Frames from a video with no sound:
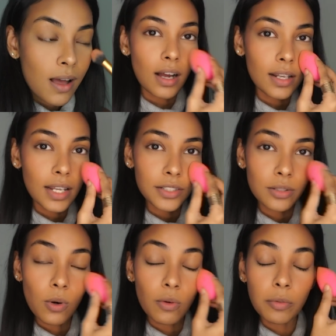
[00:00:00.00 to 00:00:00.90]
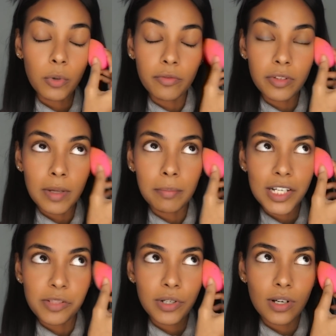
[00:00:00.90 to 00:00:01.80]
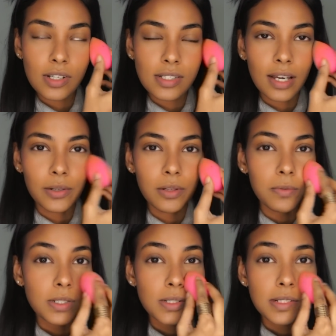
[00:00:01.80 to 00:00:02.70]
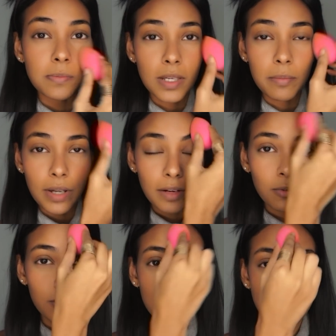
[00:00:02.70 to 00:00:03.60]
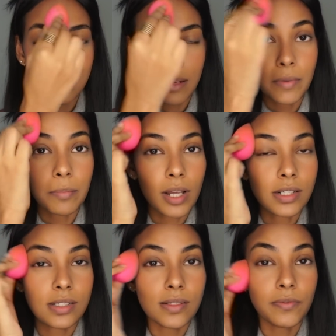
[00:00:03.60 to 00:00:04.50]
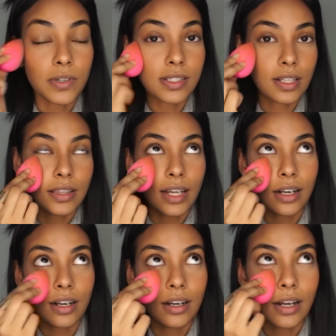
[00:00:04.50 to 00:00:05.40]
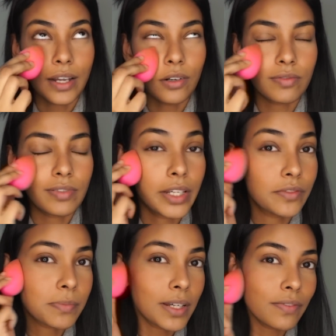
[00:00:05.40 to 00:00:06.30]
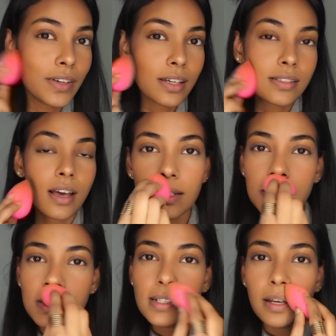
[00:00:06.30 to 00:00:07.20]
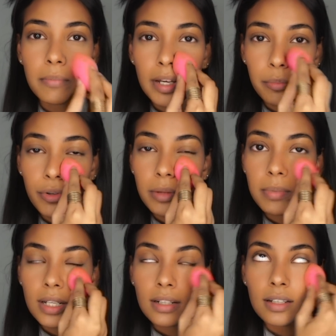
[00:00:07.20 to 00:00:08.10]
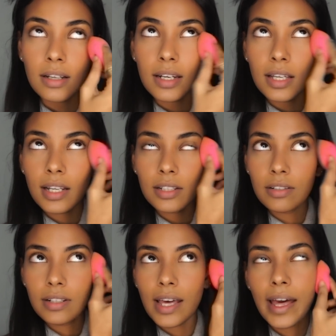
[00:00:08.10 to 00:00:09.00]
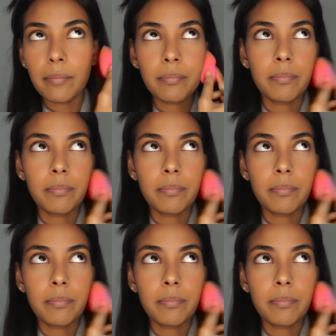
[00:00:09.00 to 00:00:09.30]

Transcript: I like to go overboard with my blush because I don't know if it's just me, but I noticed that my blush is the first thing that kind of leaves my face. Then I just take my beauty blender and I like to tap